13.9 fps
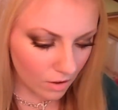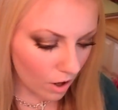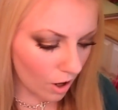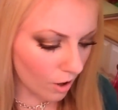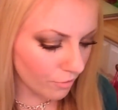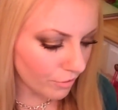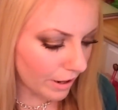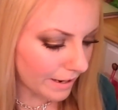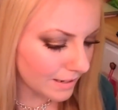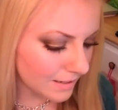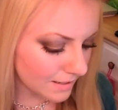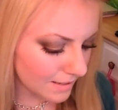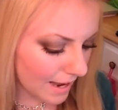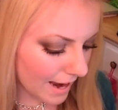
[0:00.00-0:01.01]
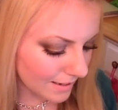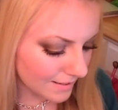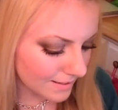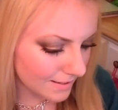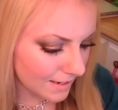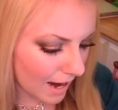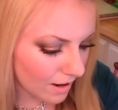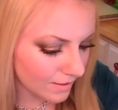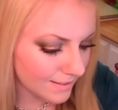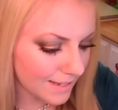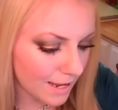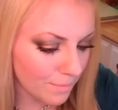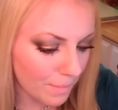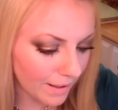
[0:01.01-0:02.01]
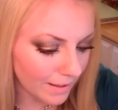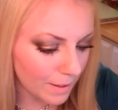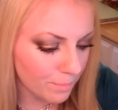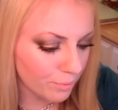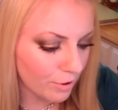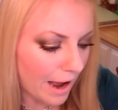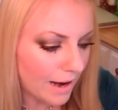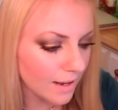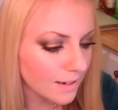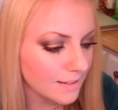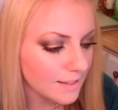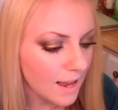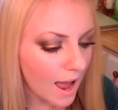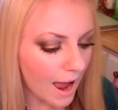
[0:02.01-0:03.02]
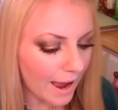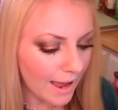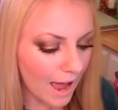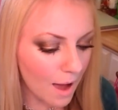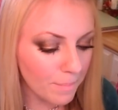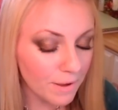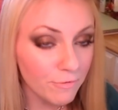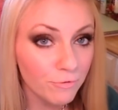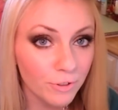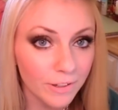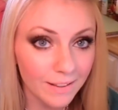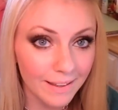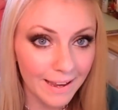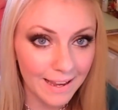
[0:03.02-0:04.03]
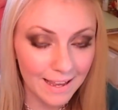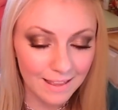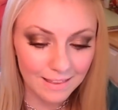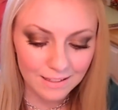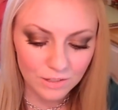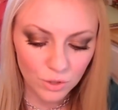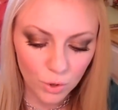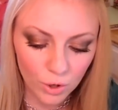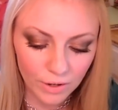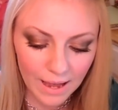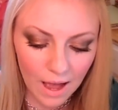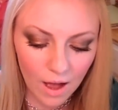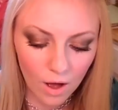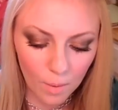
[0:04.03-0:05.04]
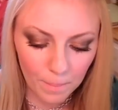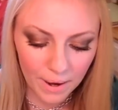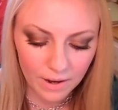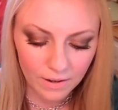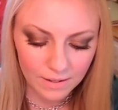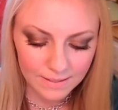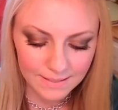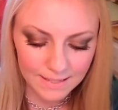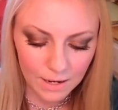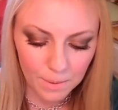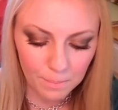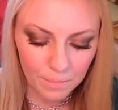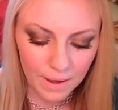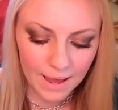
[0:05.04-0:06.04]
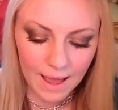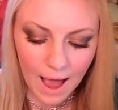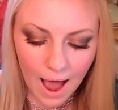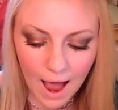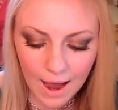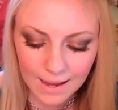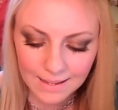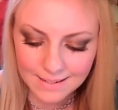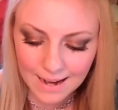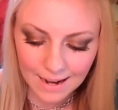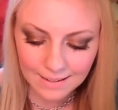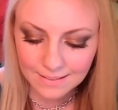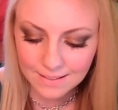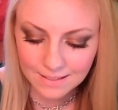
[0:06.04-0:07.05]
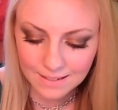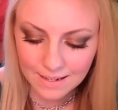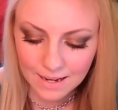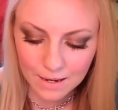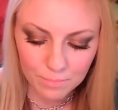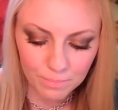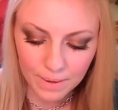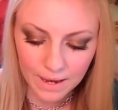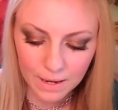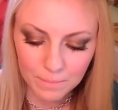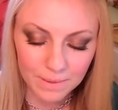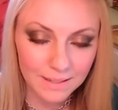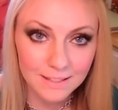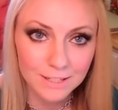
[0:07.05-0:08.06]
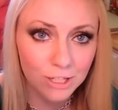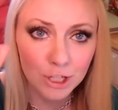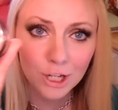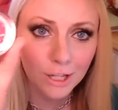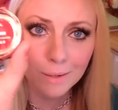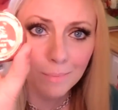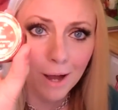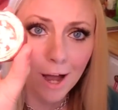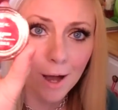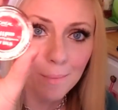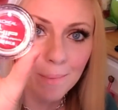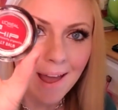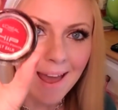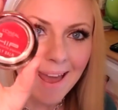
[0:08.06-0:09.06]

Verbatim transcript: Alright, next I'll save my lip products. I have been really liking these L'Oreal Paris Hip High Intensity Pigments Jelly Bomb.